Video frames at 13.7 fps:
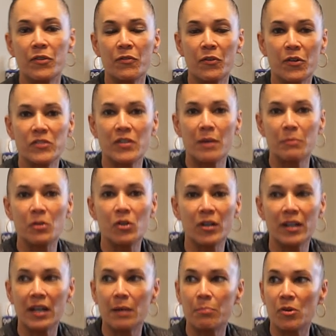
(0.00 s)
for the first time, you're
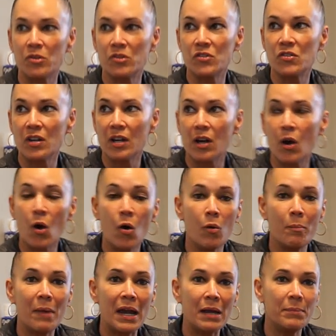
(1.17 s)
looking at purchasing a
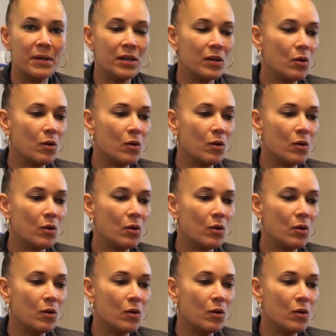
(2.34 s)
home maybe,